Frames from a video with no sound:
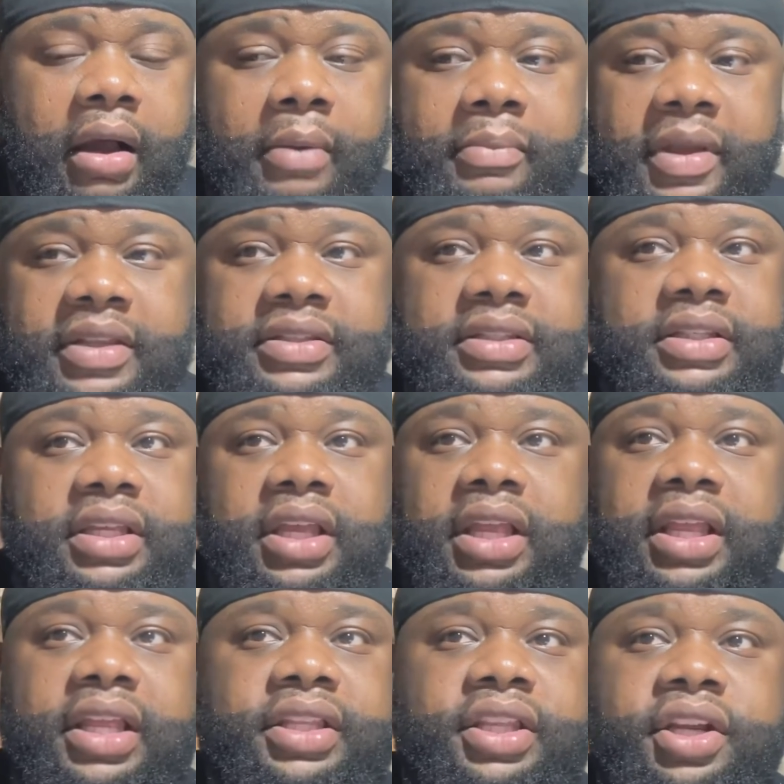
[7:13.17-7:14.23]
It's
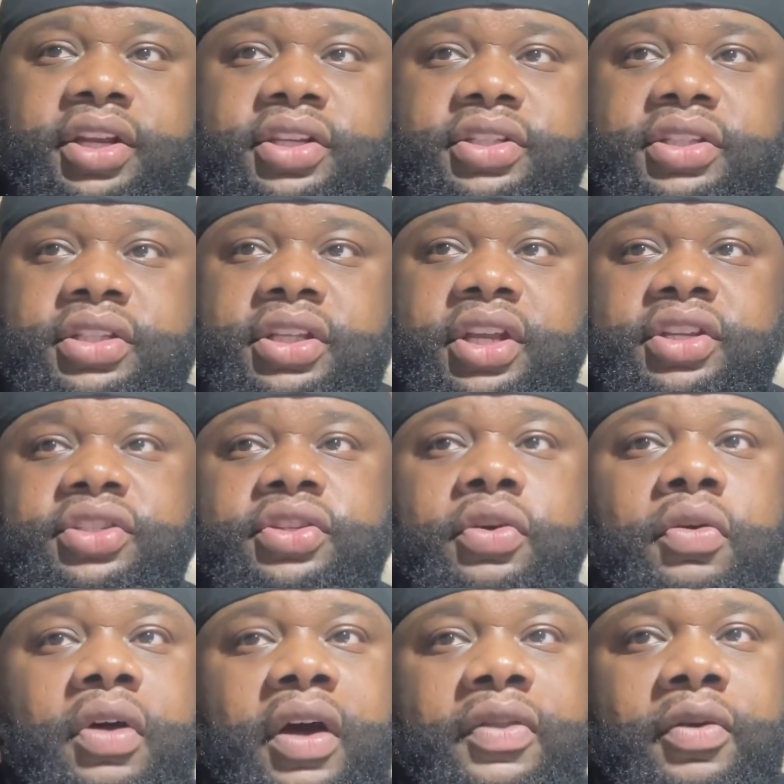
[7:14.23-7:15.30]
there's
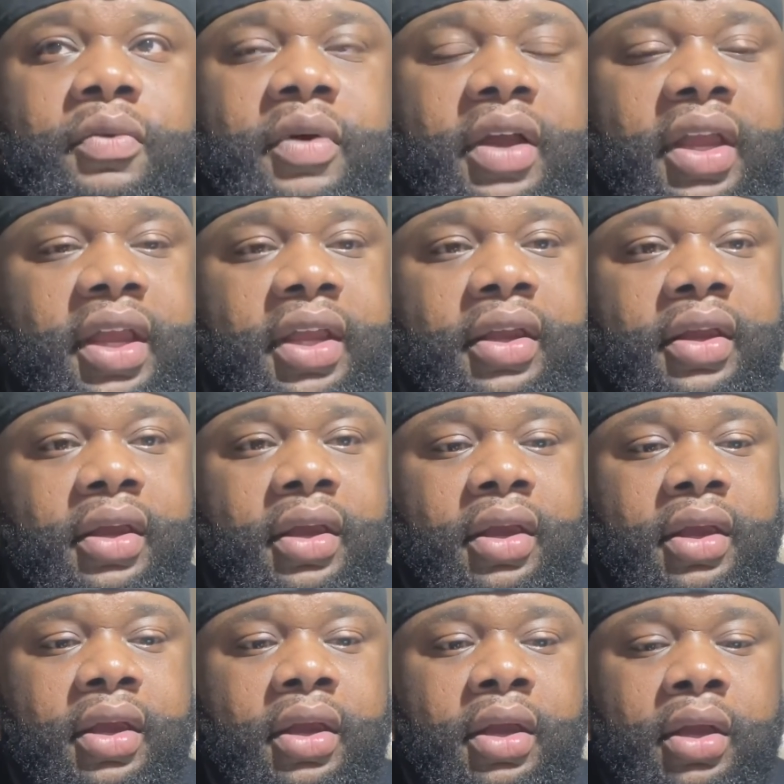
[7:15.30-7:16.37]
no other way
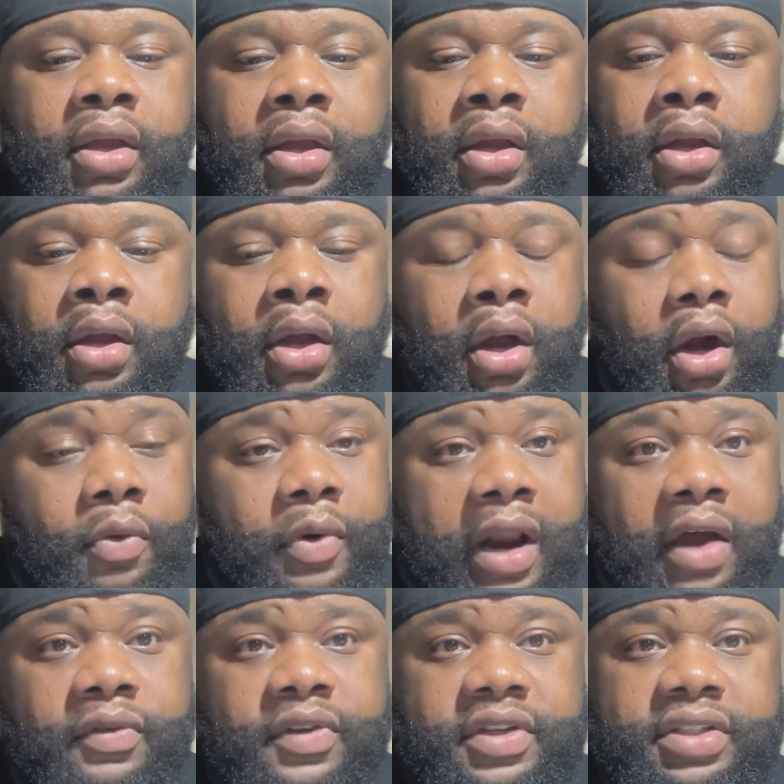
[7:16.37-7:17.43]

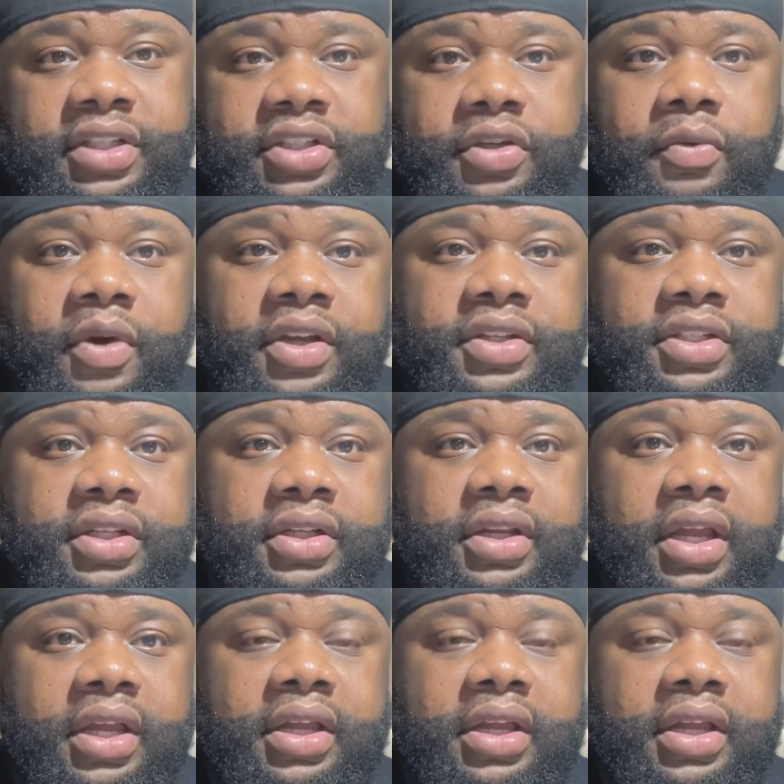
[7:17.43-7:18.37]
around this situation.